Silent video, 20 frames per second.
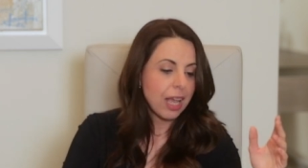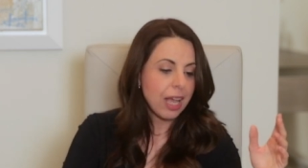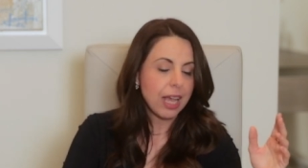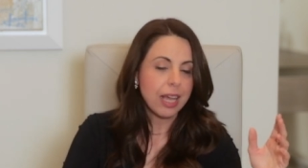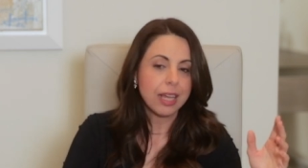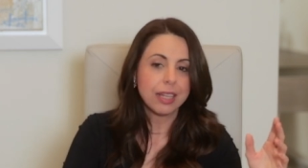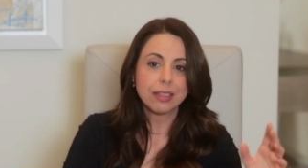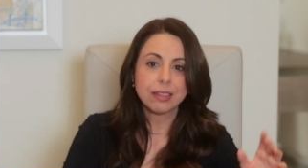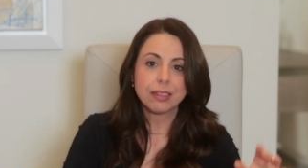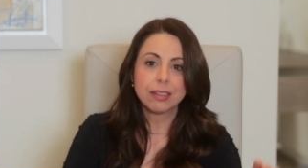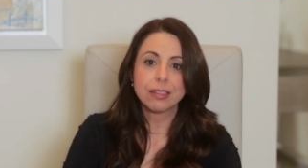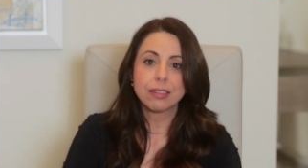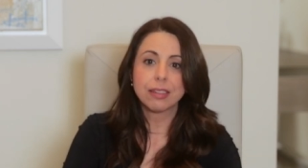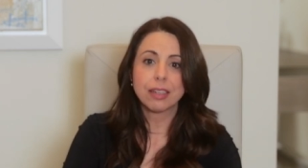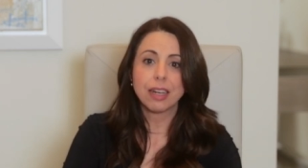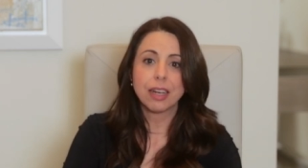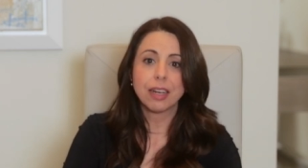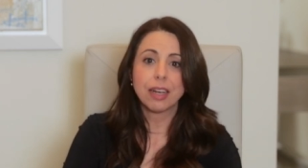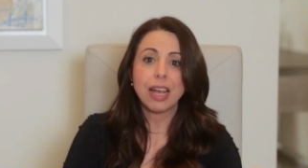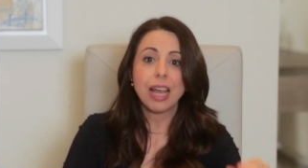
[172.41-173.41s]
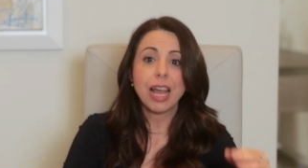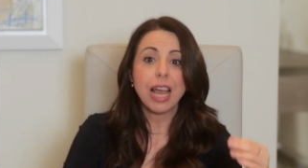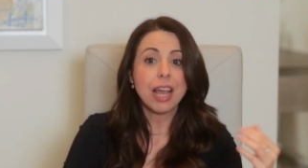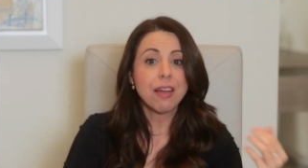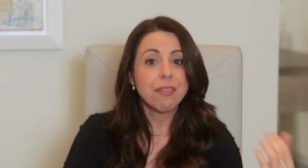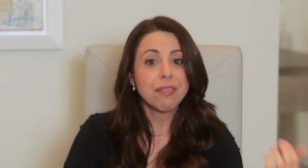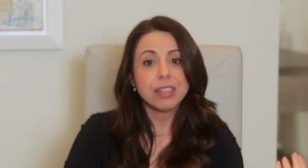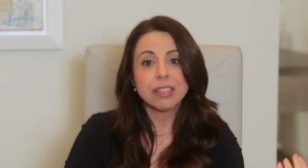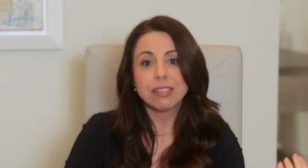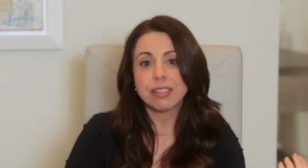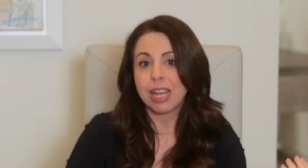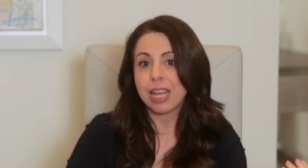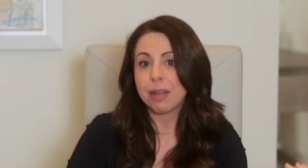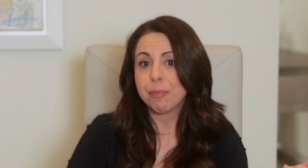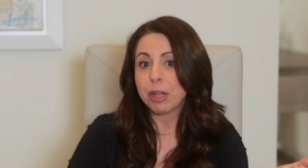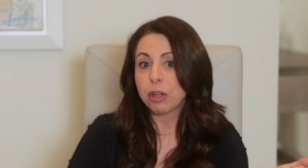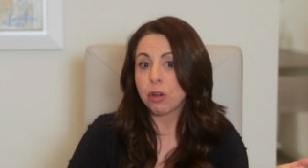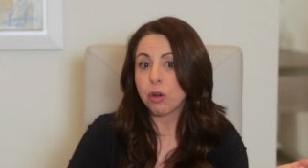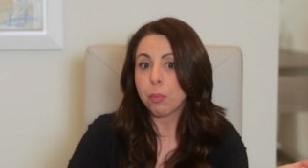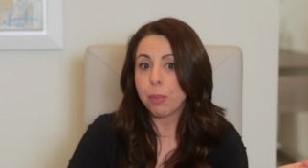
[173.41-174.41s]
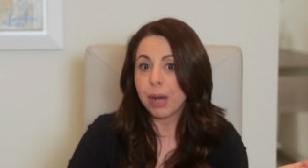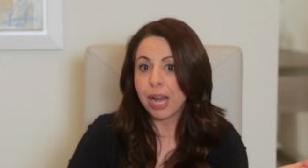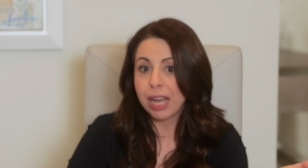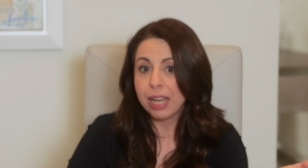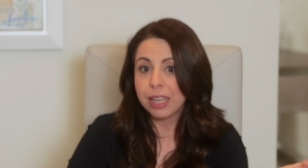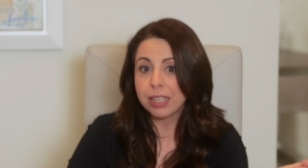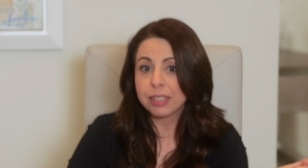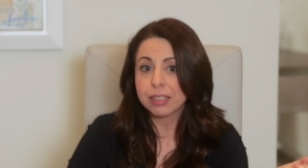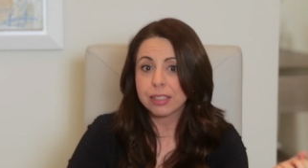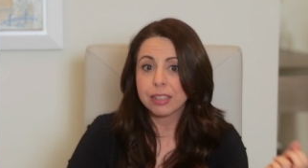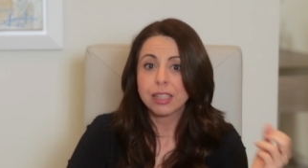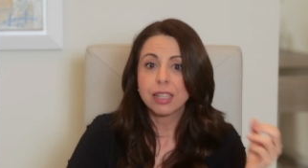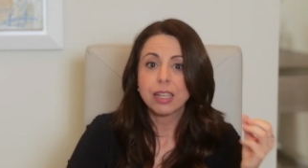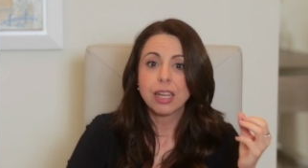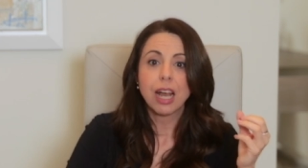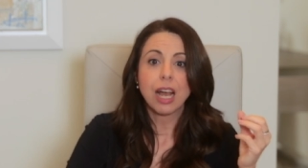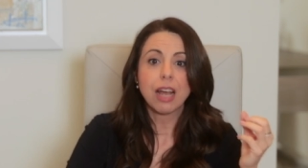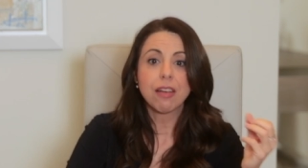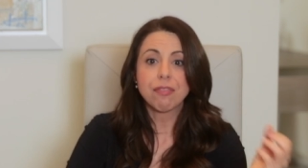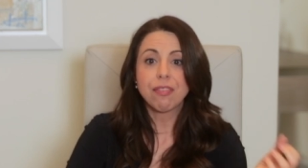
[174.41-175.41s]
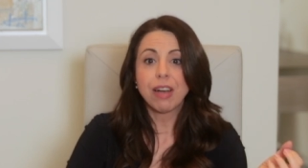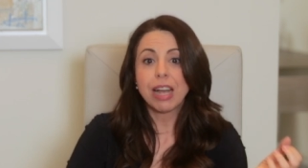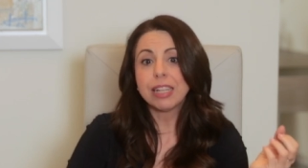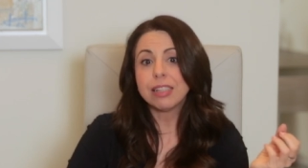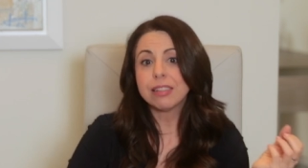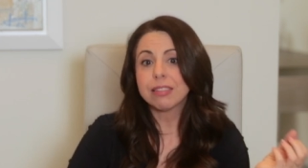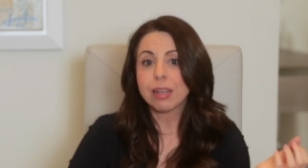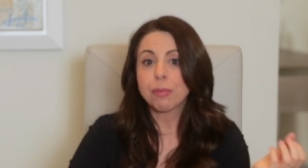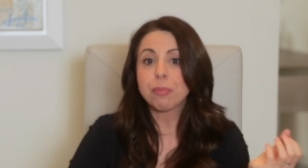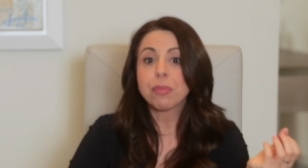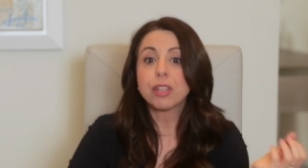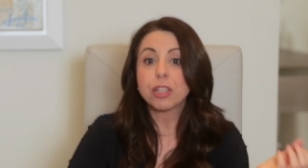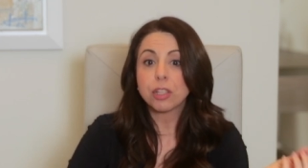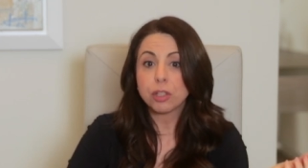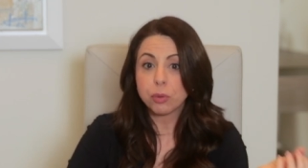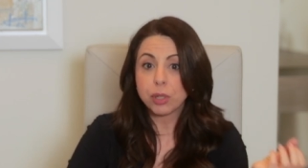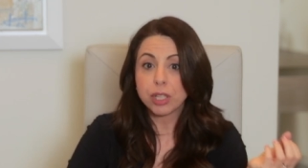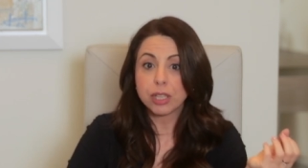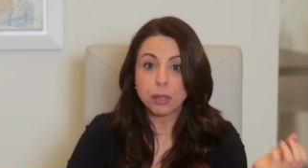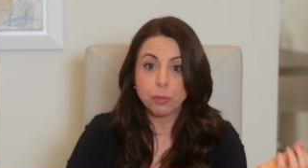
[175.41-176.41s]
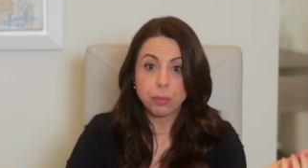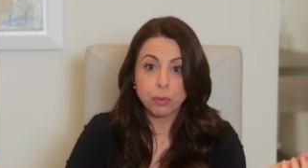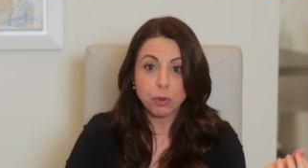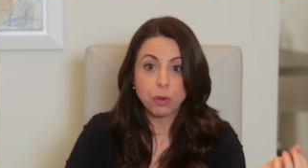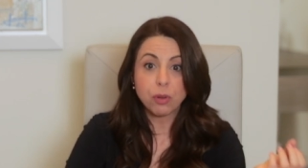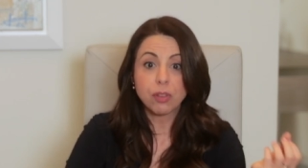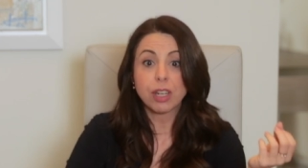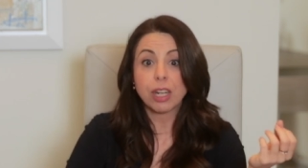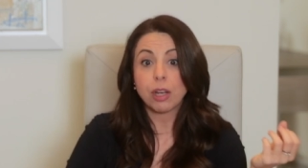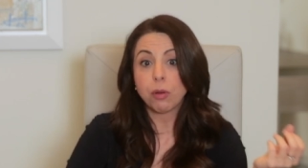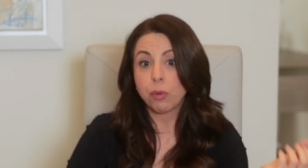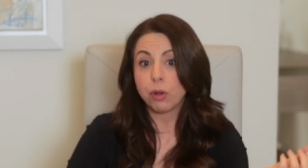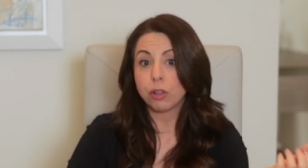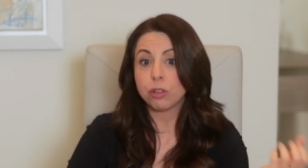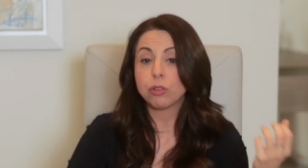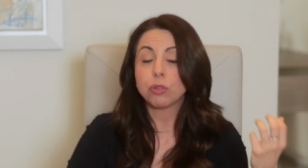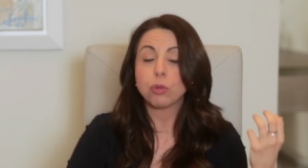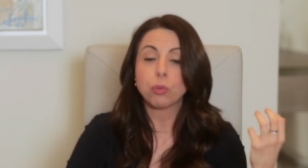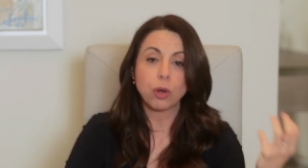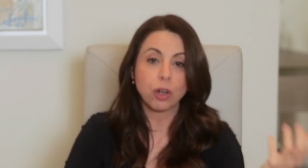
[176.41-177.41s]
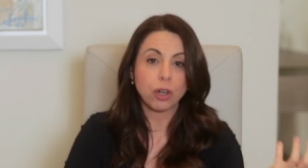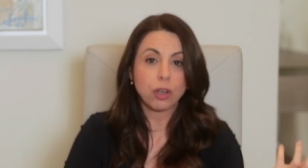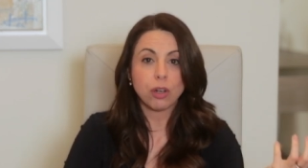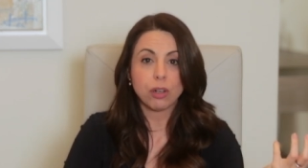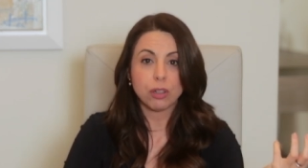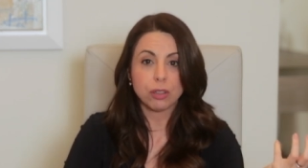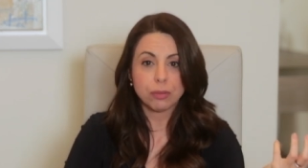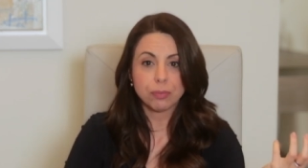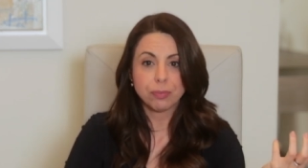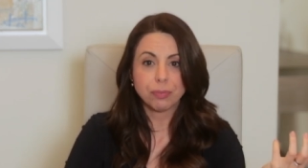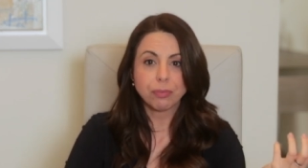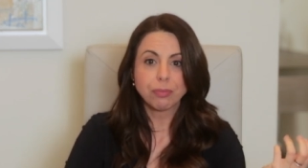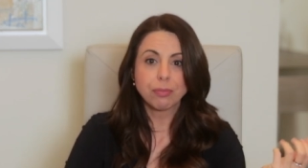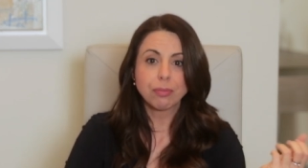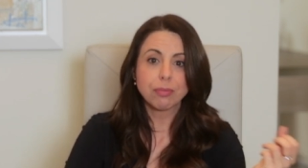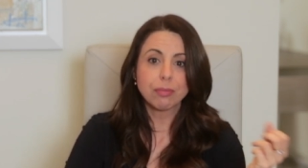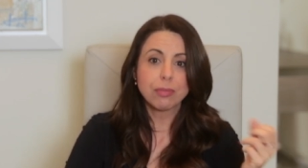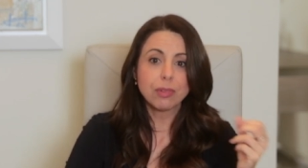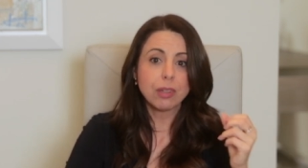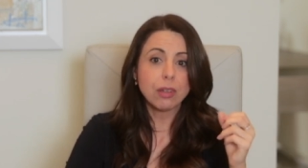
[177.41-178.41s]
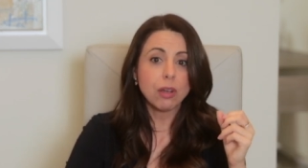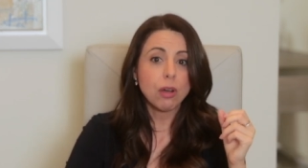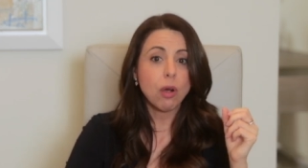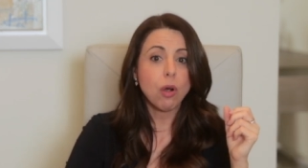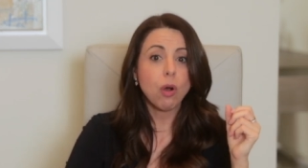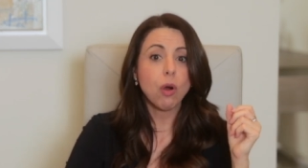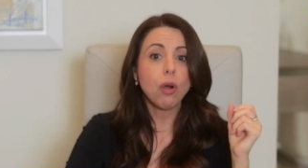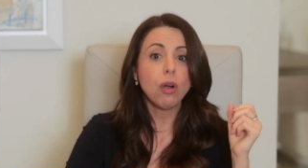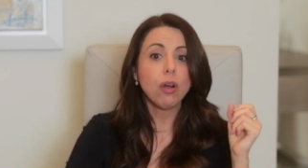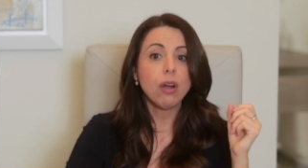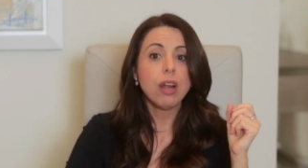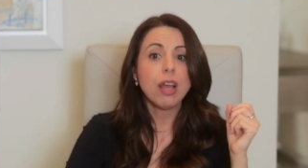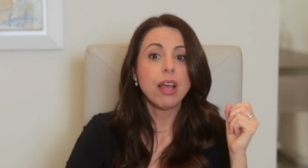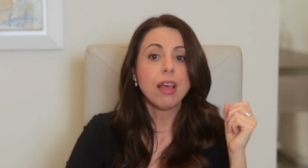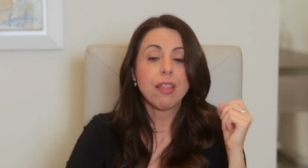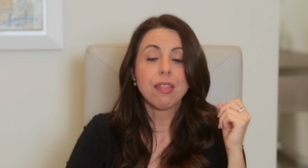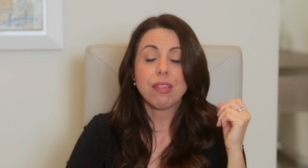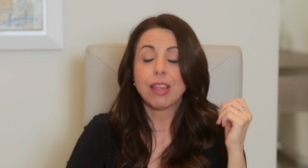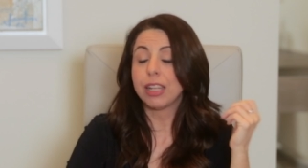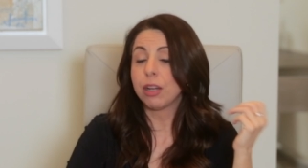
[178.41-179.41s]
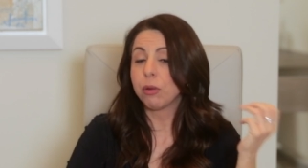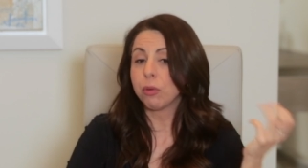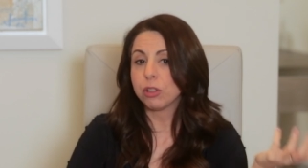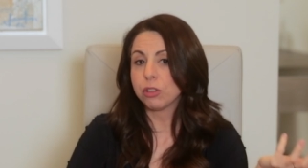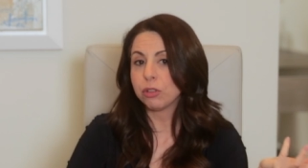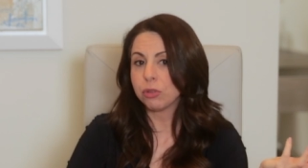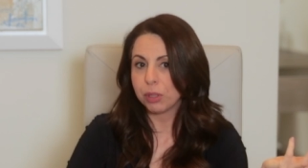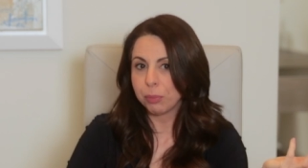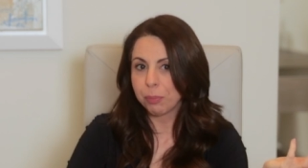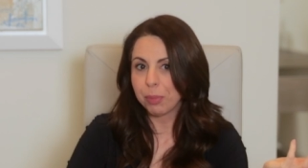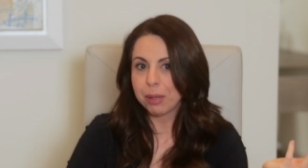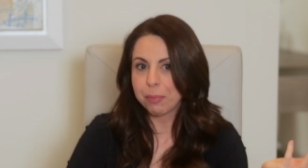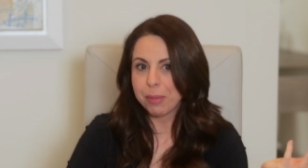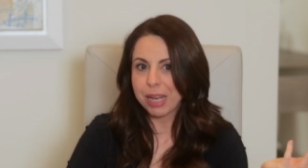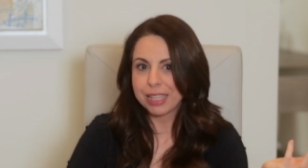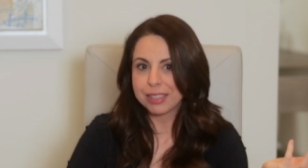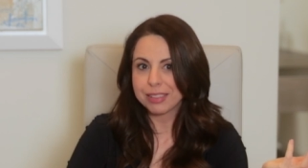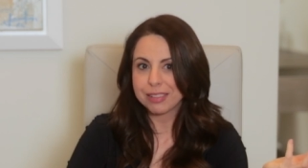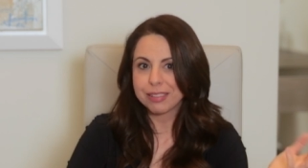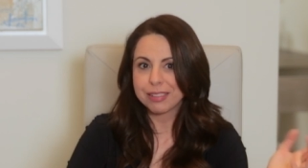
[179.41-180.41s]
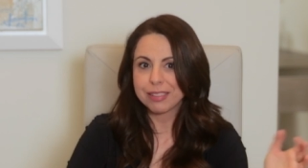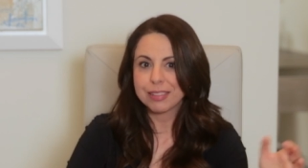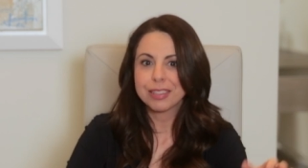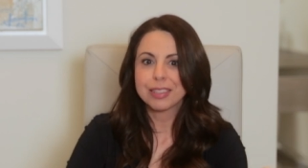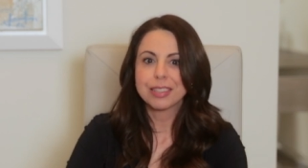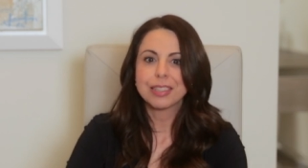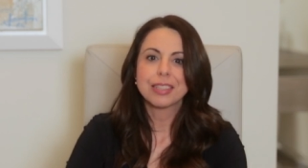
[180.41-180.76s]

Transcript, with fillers: And uh, every time I go back, I find something new in the book that I want to work on or that I want to implement.